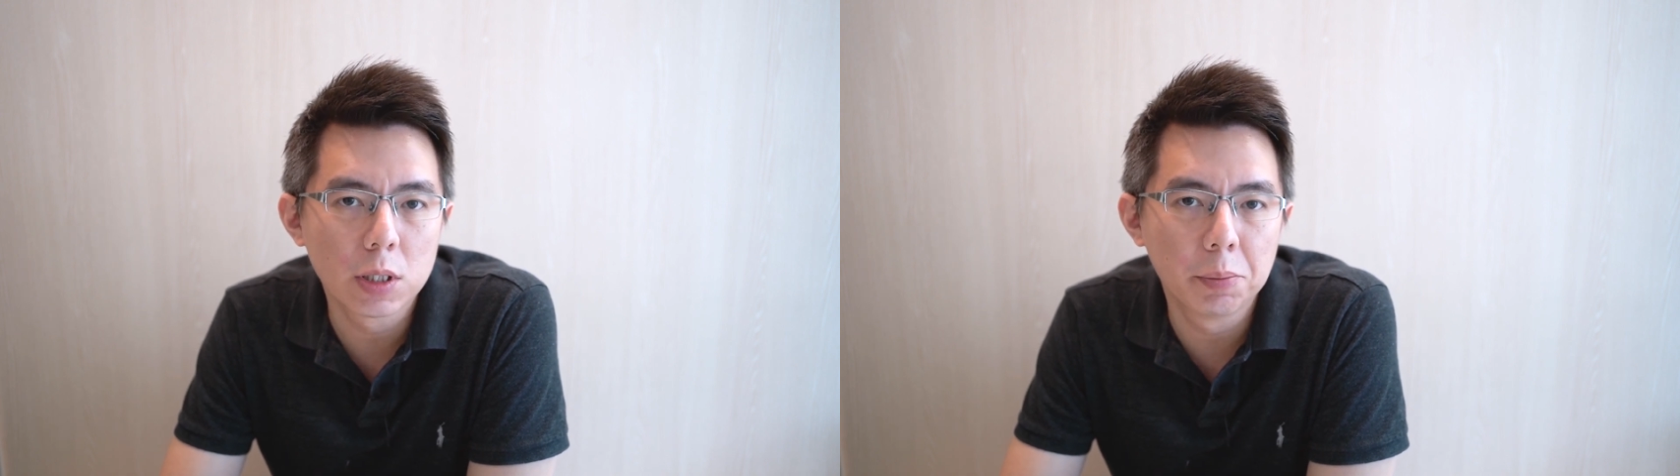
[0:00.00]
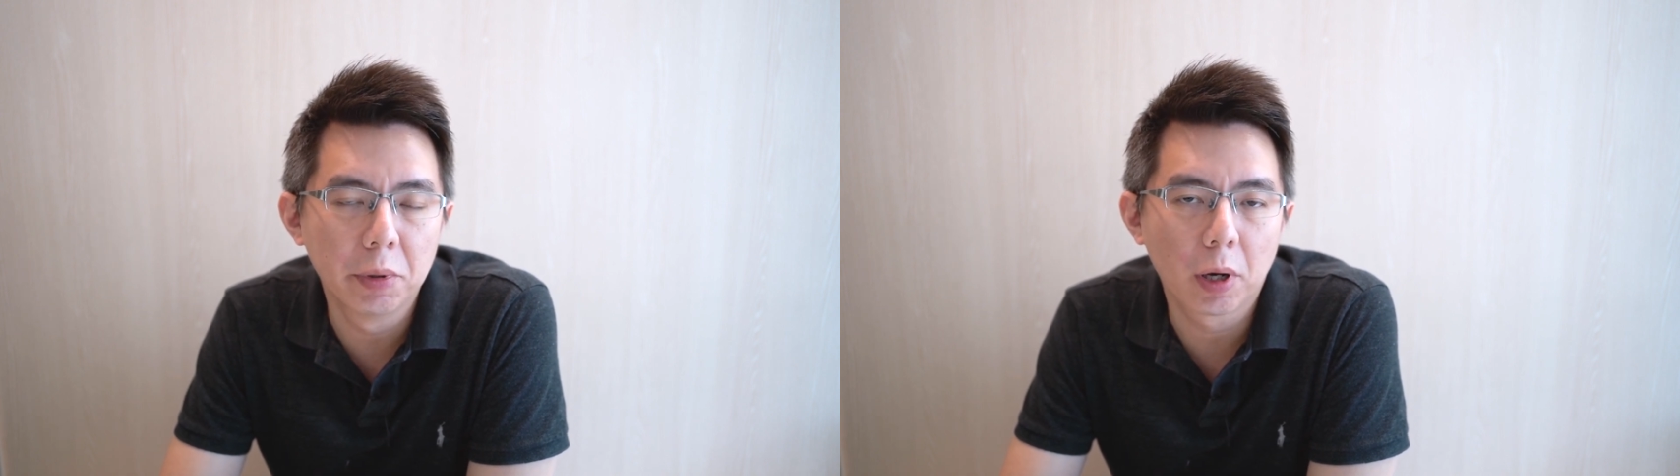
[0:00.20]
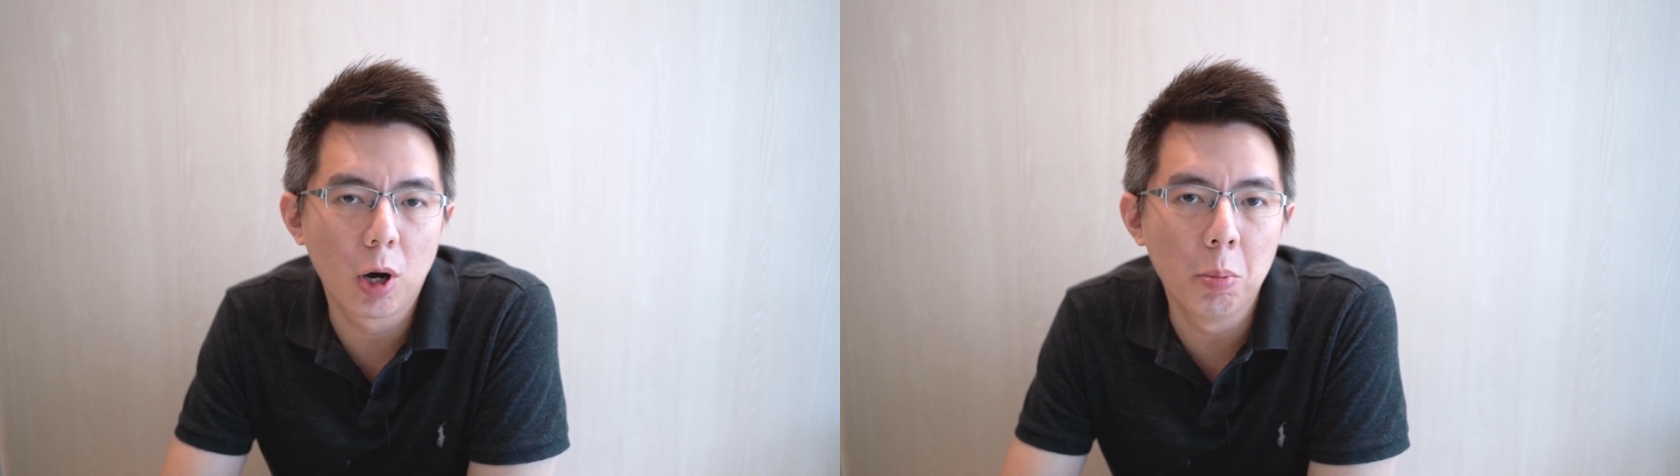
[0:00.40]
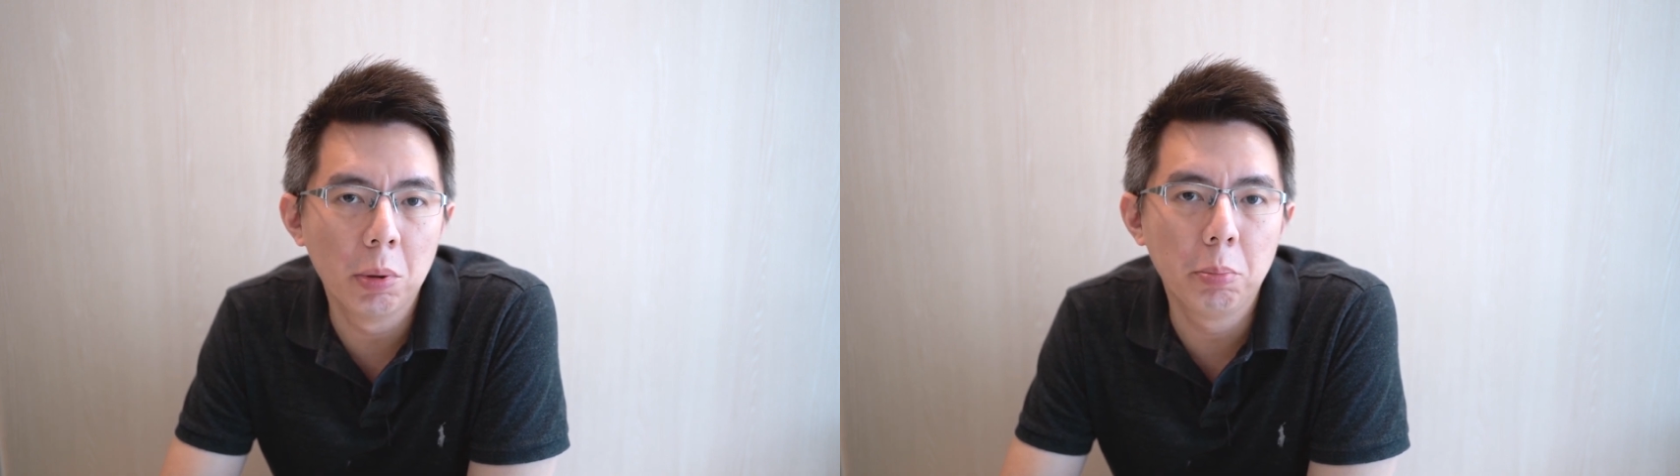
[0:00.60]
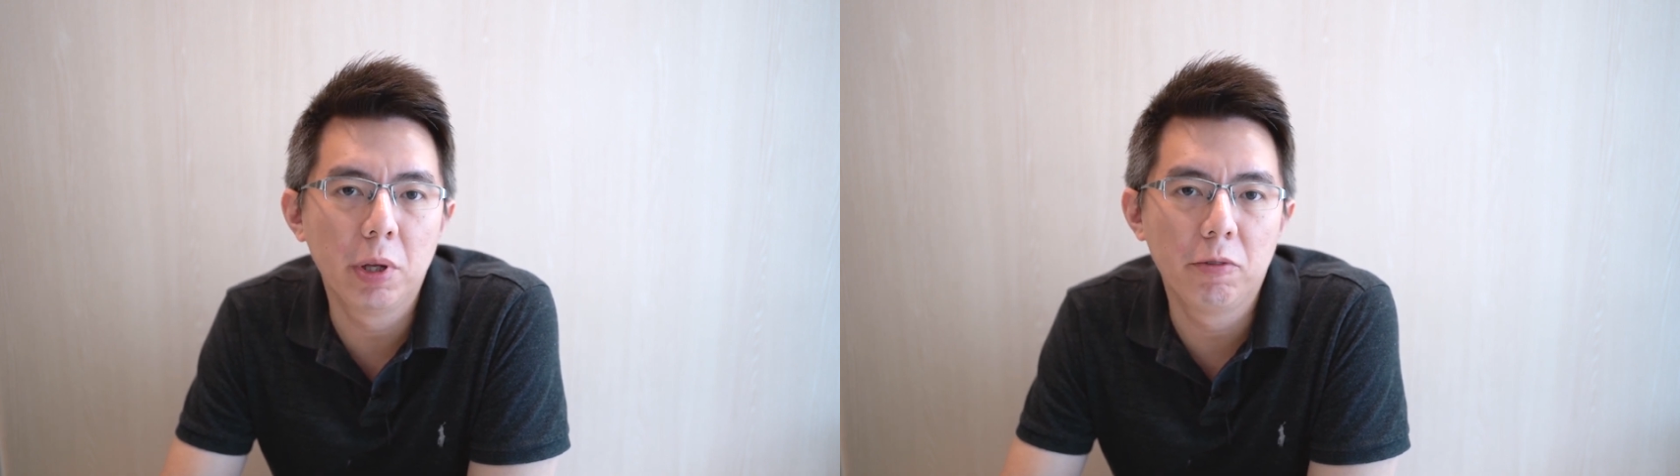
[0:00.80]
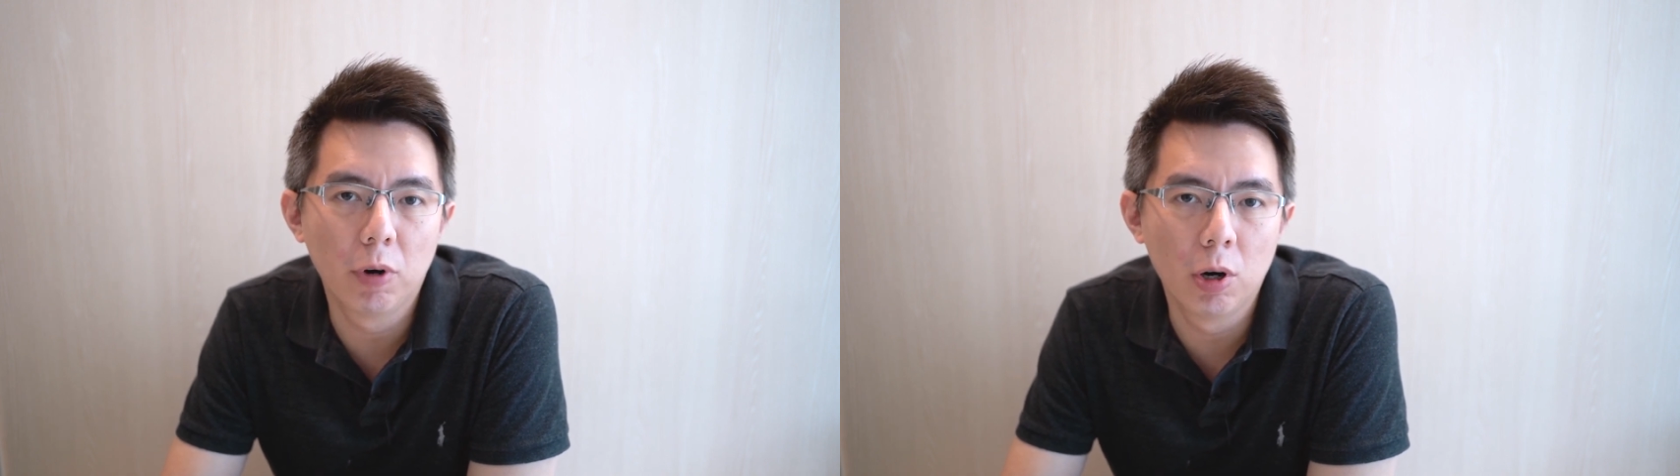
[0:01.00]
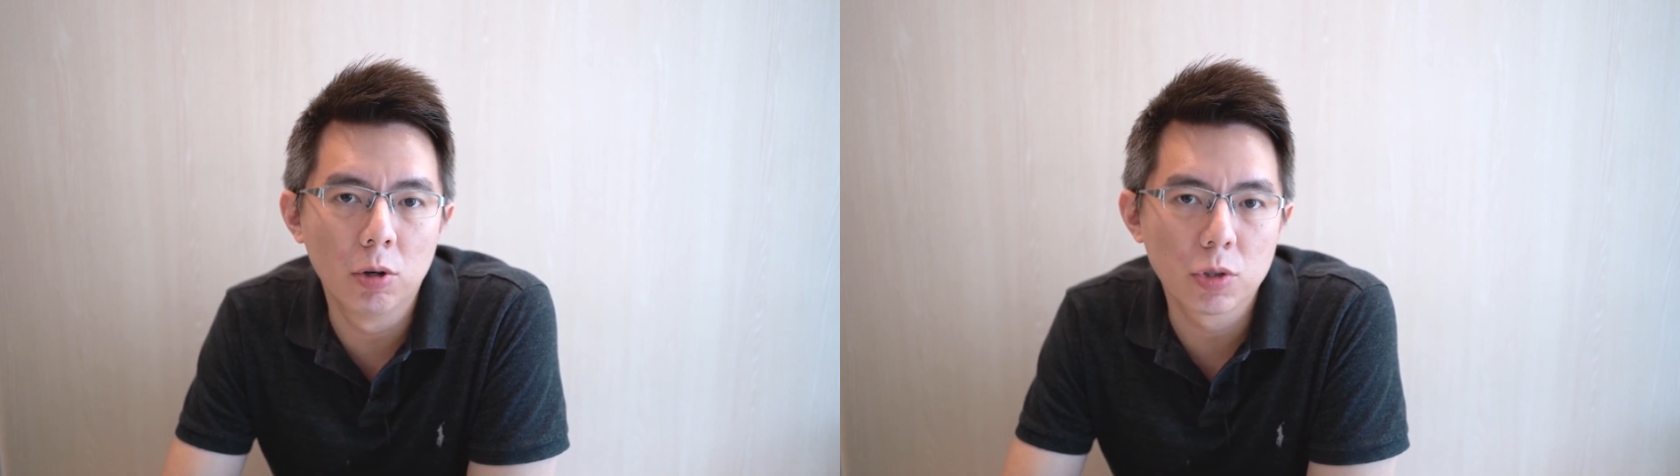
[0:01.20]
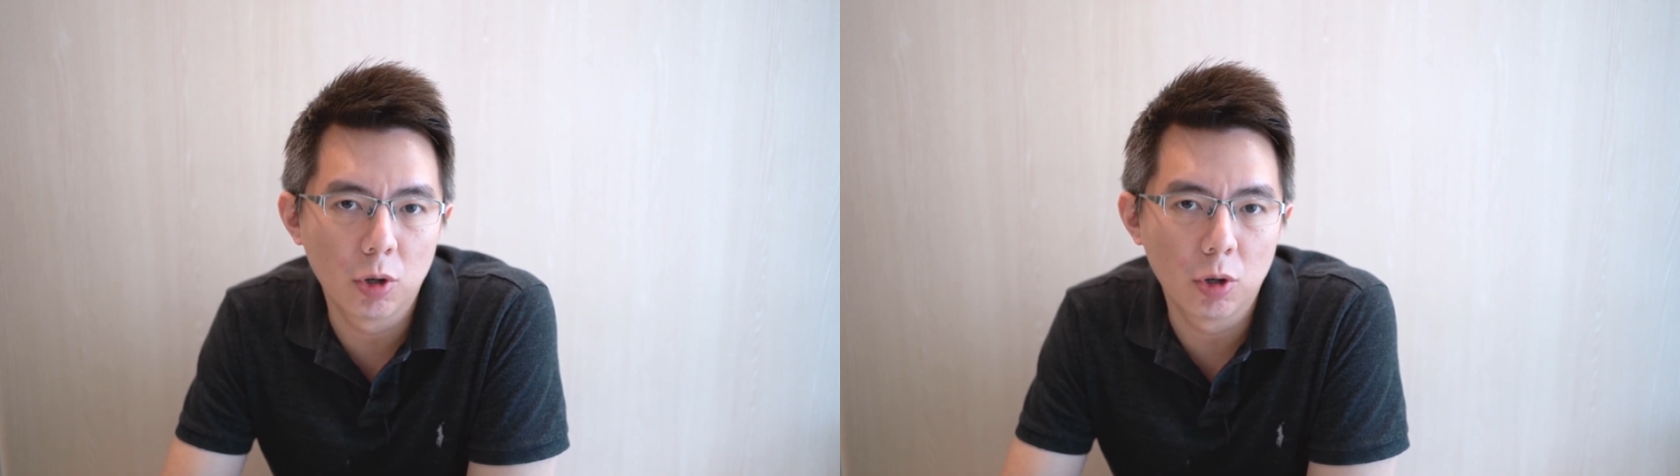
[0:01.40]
some of the common pitfalls